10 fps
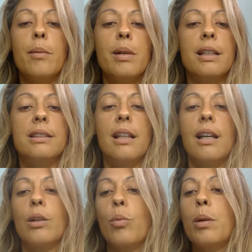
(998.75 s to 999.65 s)
I'm going to
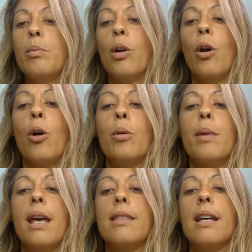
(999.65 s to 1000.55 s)
select one more
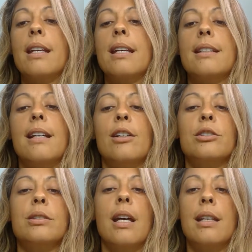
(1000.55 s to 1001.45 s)
home, and then
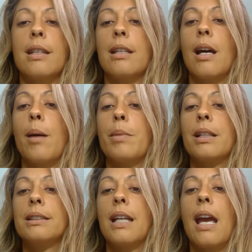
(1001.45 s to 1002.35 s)
then I'm going
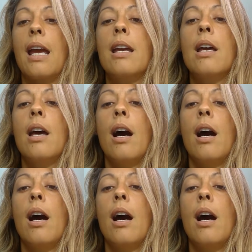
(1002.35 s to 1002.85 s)
to say,